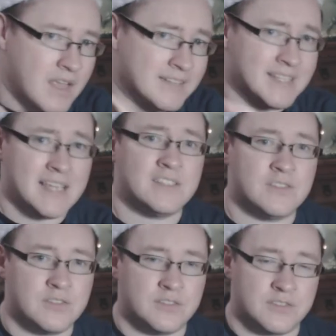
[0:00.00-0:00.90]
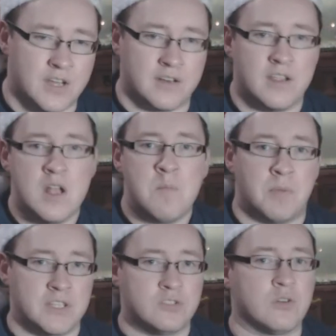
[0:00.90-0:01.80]
He takes it to his son,
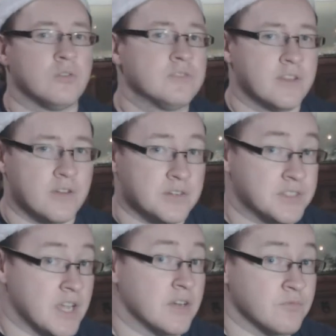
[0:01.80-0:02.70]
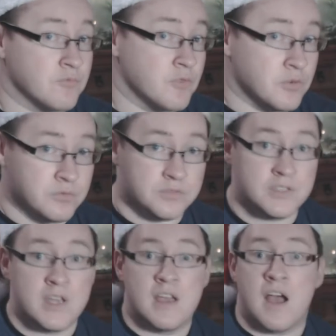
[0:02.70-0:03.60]
but he's told that there are certain
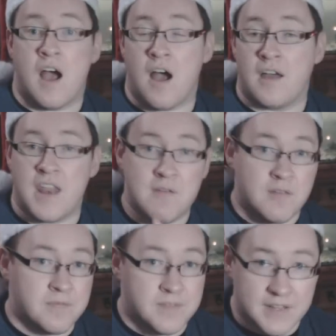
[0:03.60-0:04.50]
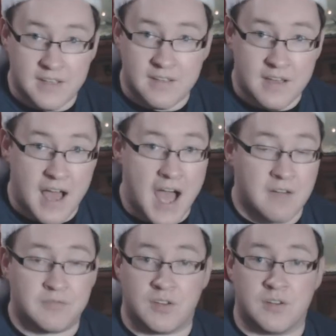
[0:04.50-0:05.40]
rules. never feed it
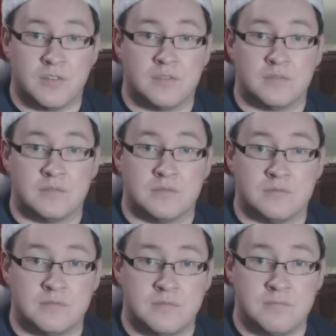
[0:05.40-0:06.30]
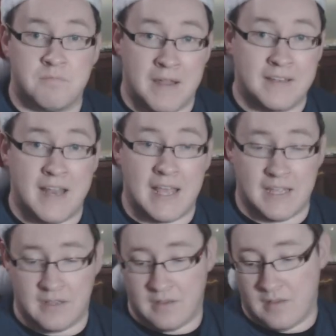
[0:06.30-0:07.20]
after
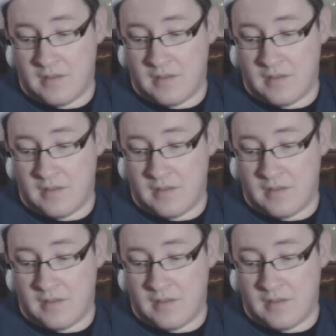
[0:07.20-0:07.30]
midnight,